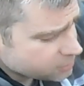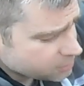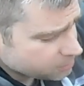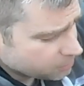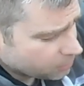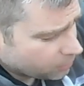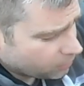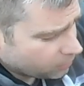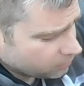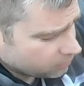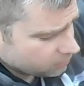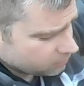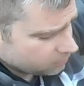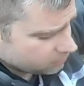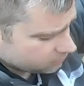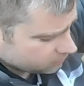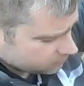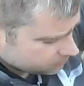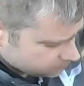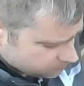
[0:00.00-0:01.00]
some more.
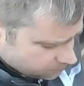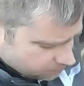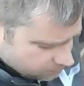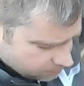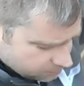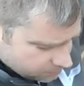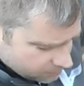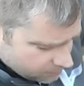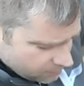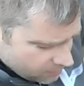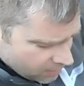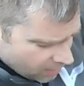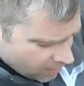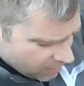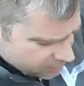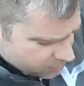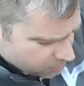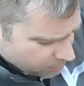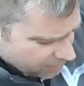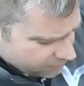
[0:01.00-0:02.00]

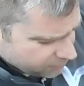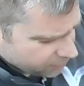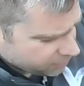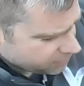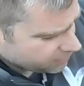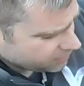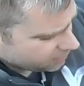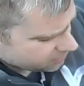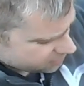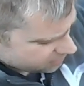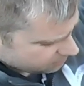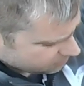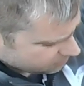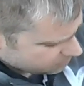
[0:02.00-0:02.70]
As with everything I seem